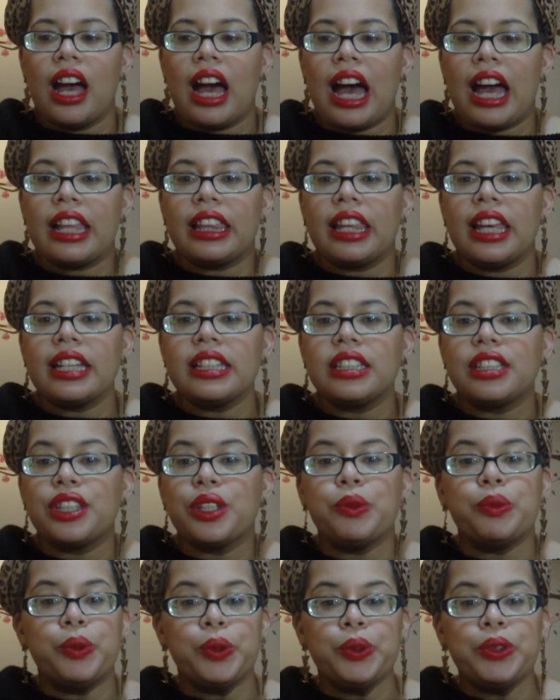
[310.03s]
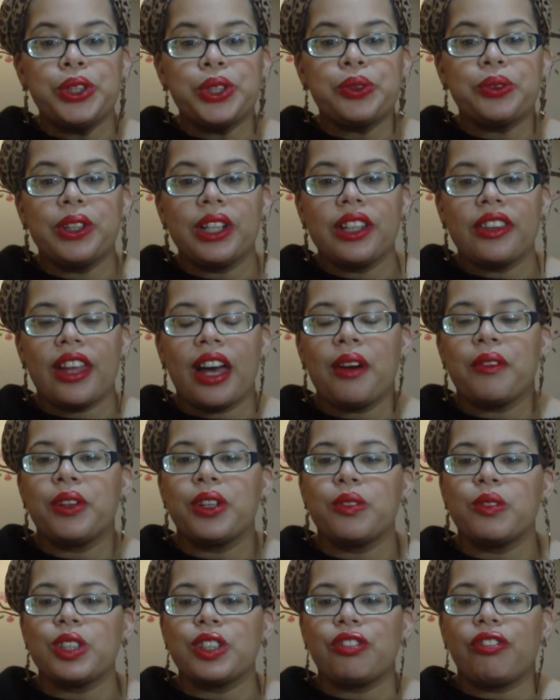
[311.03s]
I liked the Whoosh one. That
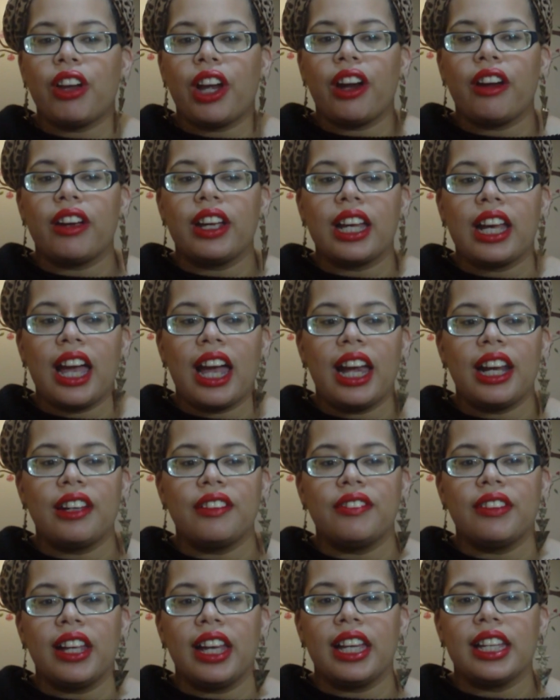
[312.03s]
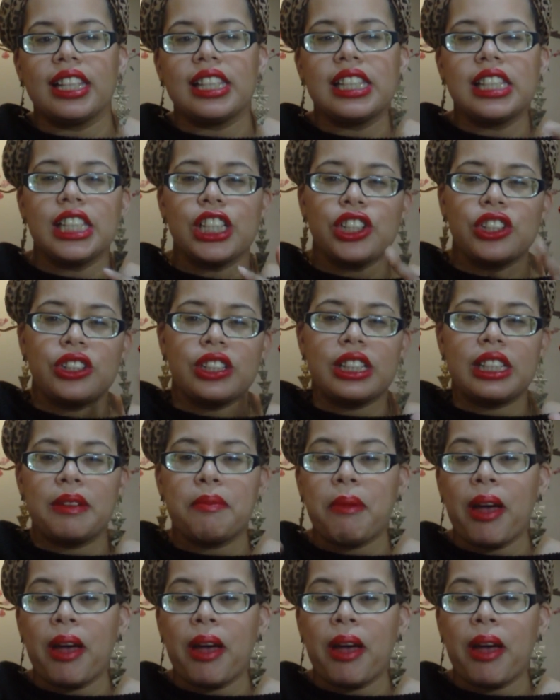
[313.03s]
one was very kind of like citrusy,